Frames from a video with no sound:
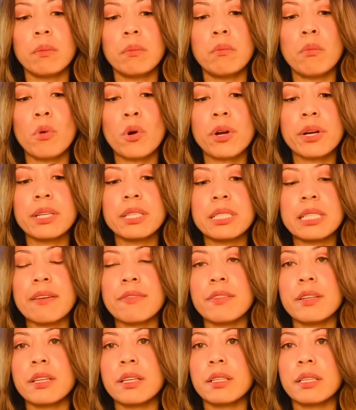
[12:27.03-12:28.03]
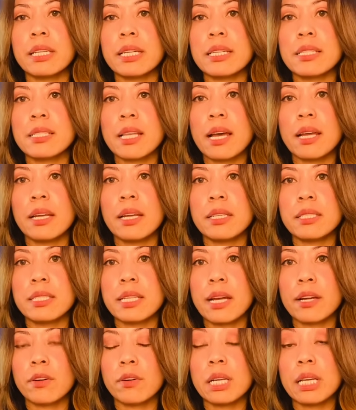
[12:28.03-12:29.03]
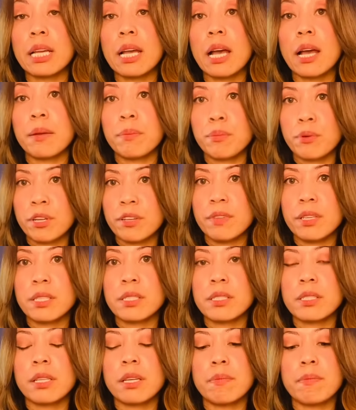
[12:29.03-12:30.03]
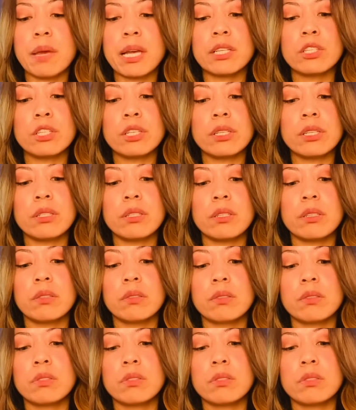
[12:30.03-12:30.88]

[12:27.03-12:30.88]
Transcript: More indefinitely is that integrity I previously mentioned.